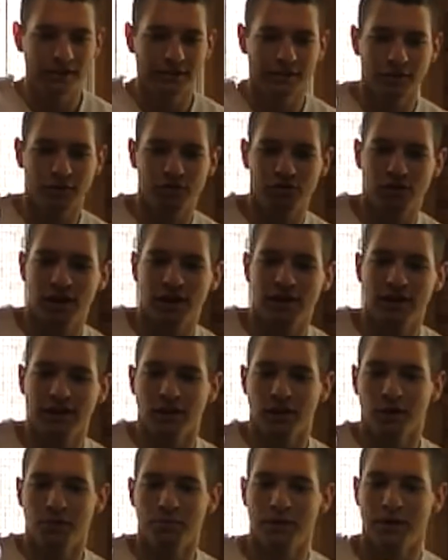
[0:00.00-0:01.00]
Let's try a
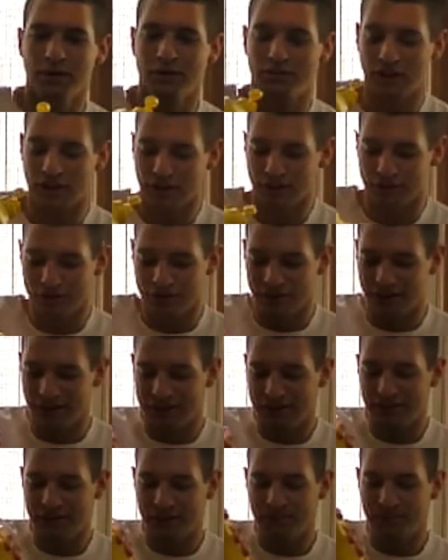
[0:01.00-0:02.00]
little bit of cheddar
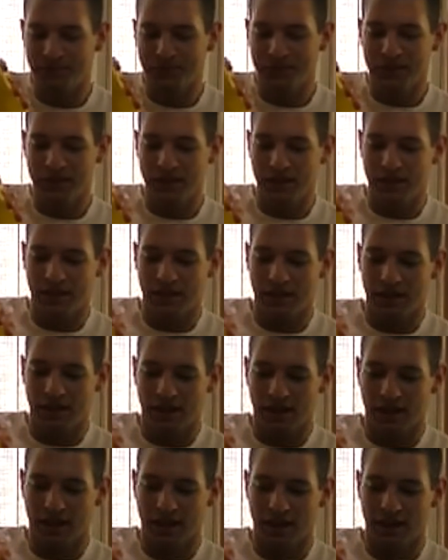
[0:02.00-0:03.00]
cheese
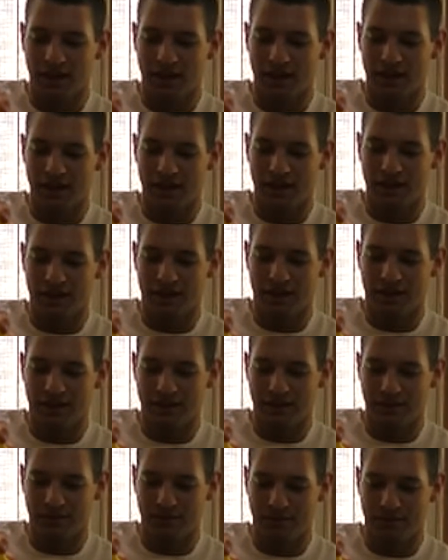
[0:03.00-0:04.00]
and
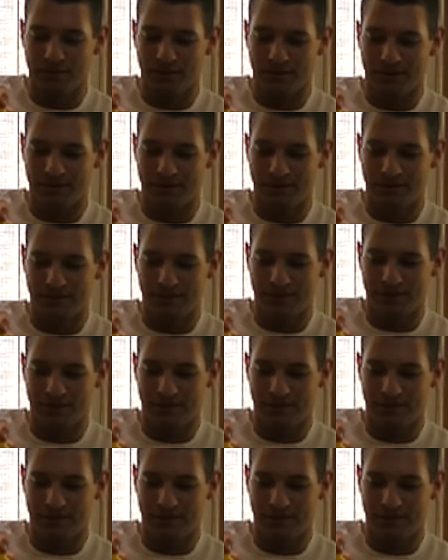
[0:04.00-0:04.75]
mustard.